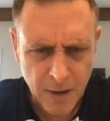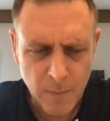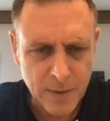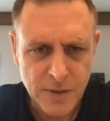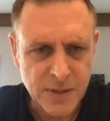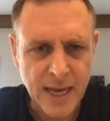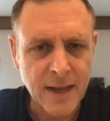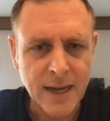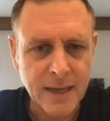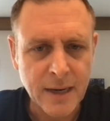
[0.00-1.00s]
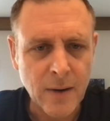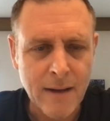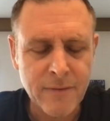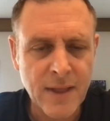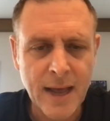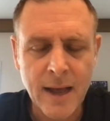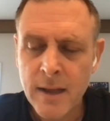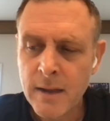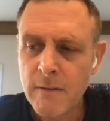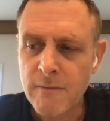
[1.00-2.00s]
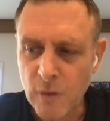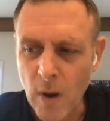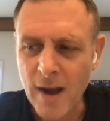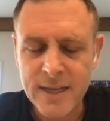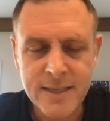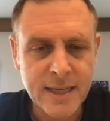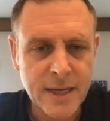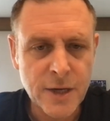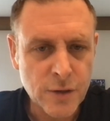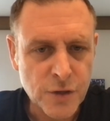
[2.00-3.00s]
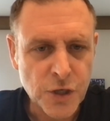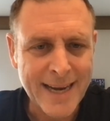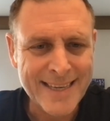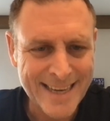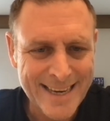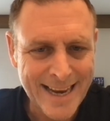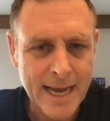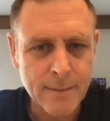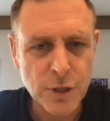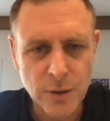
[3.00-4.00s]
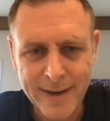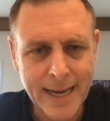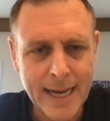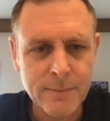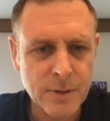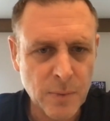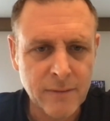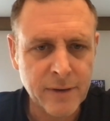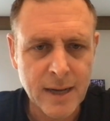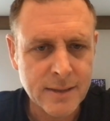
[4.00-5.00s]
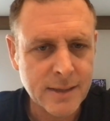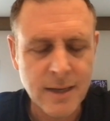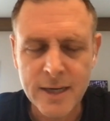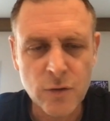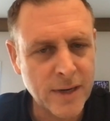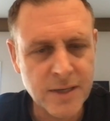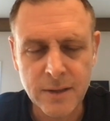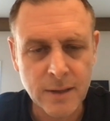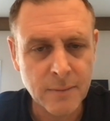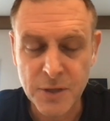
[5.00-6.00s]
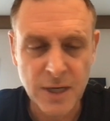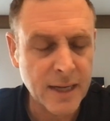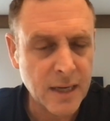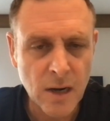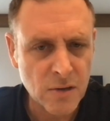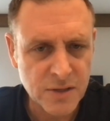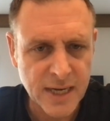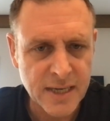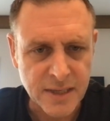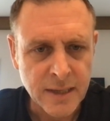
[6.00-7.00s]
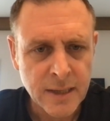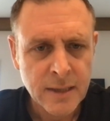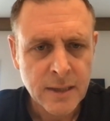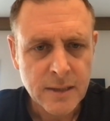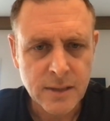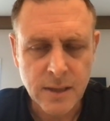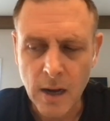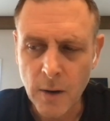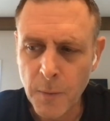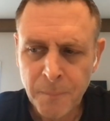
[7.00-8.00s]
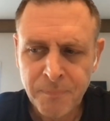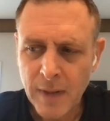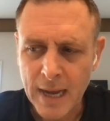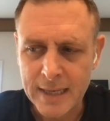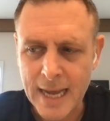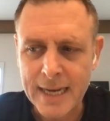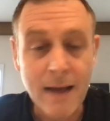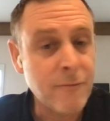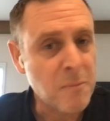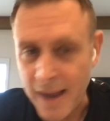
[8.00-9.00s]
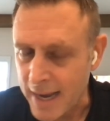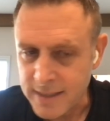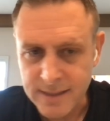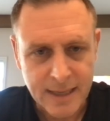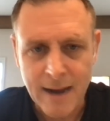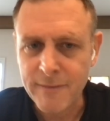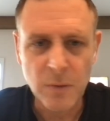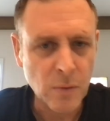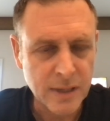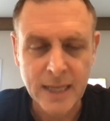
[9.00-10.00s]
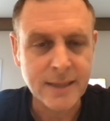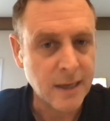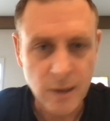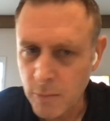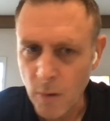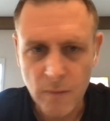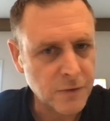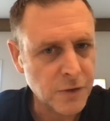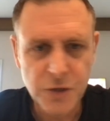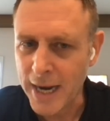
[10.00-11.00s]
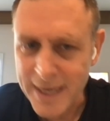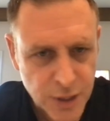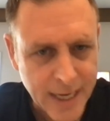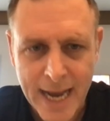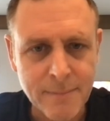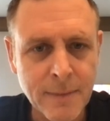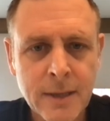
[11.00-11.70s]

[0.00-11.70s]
on when you say that. Having that variety that you can change in game, during games, or whatever else is like critical, particularly in a long season. So and having pace and having all of that can come off and just change a game.